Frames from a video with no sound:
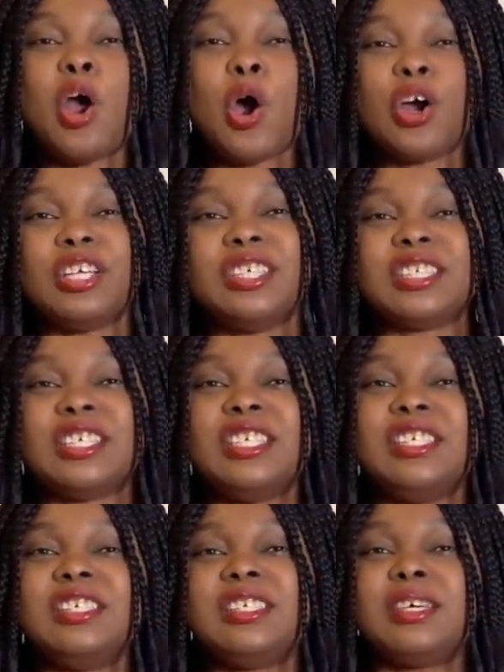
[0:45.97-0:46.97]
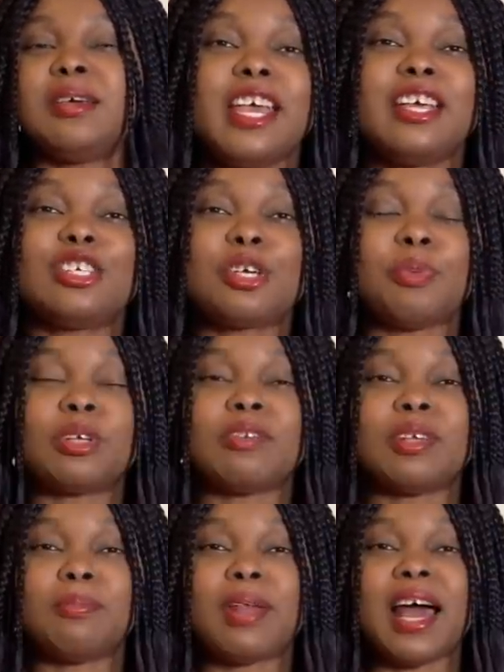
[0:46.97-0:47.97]
on his knees in support
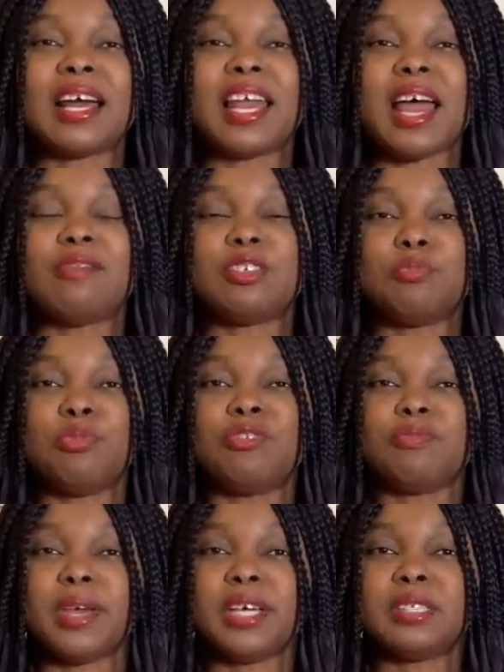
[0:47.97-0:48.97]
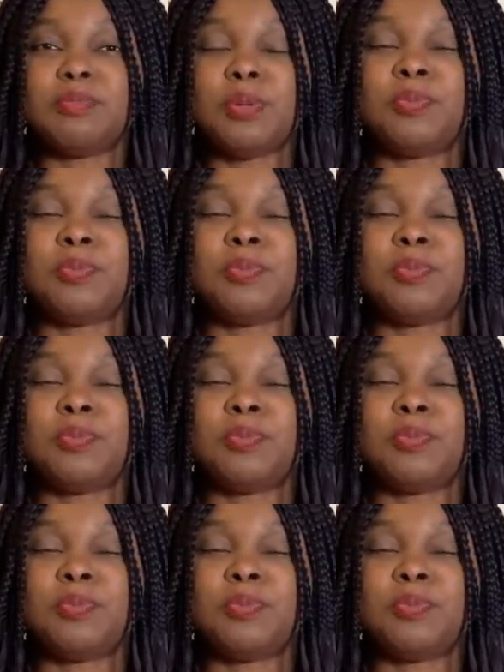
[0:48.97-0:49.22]
of the Black Lives Movement,